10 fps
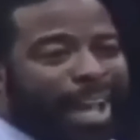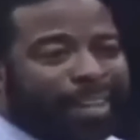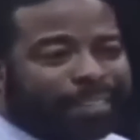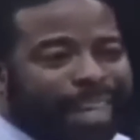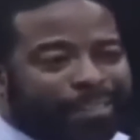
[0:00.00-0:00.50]

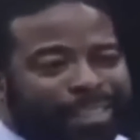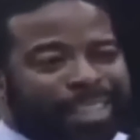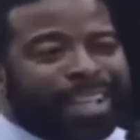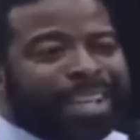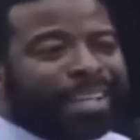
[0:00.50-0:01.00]

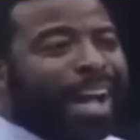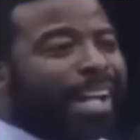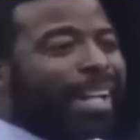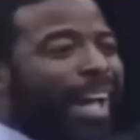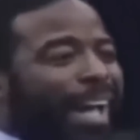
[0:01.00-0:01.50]
97,
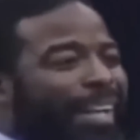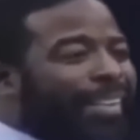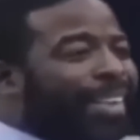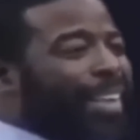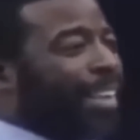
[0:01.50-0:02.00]
98,